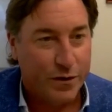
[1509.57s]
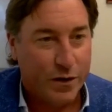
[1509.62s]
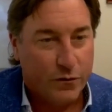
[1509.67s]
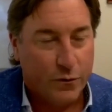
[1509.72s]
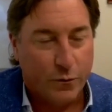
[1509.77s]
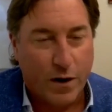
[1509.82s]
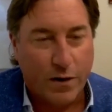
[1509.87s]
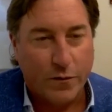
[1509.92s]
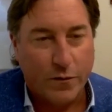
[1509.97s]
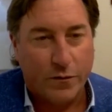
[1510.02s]
So
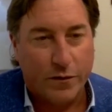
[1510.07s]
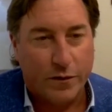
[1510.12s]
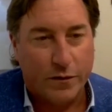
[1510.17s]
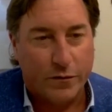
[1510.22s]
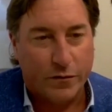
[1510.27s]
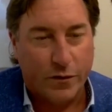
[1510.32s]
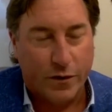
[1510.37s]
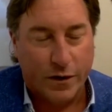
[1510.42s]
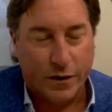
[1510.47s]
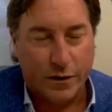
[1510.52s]
rather than
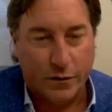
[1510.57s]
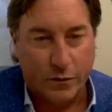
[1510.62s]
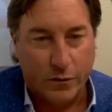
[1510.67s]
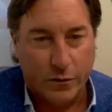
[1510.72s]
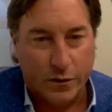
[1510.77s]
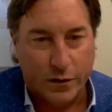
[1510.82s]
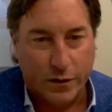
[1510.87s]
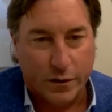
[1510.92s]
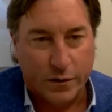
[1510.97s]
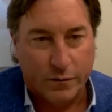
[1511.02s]
trying to
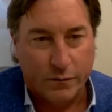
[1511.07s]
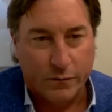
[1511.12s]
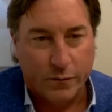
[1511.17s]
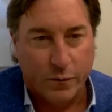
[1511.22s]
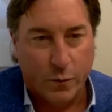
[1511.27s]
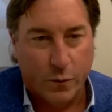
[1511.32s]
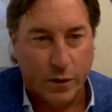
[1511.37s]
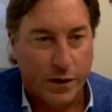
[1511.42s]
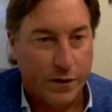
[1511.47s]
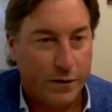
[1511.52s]
look
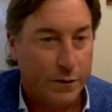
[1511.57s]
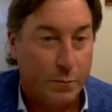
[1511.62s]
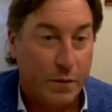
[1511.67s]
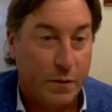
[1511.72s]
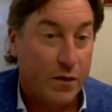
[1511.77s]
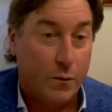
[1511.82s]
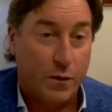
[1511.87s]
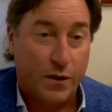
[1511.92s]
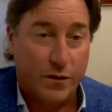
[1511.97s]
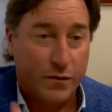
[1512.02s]
for, and
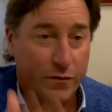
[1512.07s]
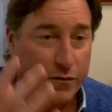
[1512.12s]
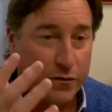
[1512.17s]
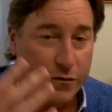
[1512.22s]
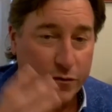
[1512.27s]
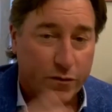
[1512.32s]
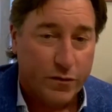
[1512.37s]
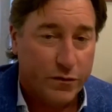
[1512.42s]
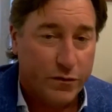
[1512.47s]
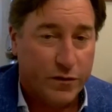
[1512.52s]
by the way, this
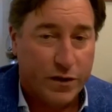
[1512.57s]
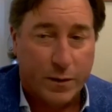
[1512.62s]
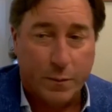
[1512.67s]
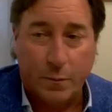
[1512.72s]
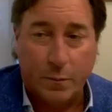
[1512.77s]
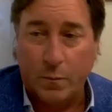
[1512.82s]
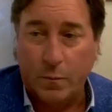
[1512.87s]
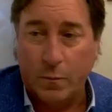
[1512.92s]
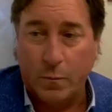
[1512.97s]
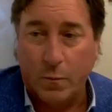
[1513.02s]
is the
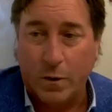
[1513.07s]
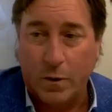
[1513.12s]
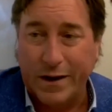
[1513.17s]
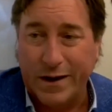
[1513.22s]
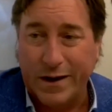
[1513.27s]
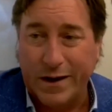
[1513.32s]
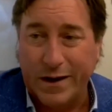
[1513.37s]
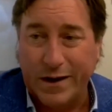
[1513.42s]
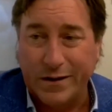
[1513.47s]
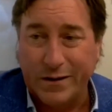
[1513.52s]
same
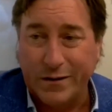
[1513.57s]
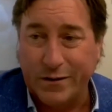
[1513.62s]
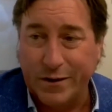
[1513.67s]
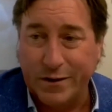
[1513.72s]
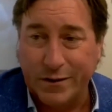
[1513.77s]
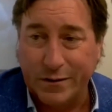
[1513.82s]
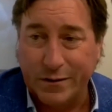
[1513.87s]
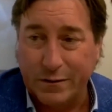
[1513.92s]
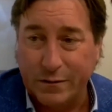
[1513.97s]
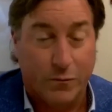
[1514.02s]
way how you
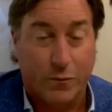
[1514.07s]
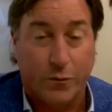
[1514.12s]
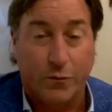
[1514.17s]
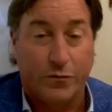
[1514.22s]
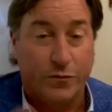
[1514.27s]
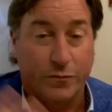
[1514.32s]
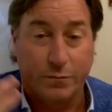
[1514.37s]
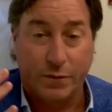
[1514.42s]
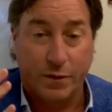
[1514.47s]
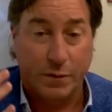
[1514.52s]
get
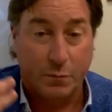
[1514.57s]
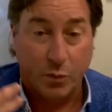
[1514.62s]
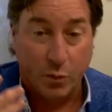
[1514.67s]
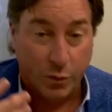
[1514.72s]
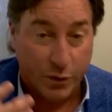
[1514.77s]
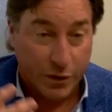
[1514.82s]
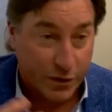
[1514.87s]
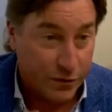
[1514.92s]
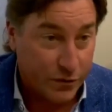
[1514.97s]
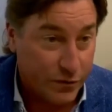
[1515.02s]
diverse
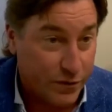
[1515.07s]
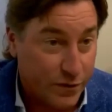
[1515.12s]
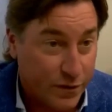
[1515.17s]
employees.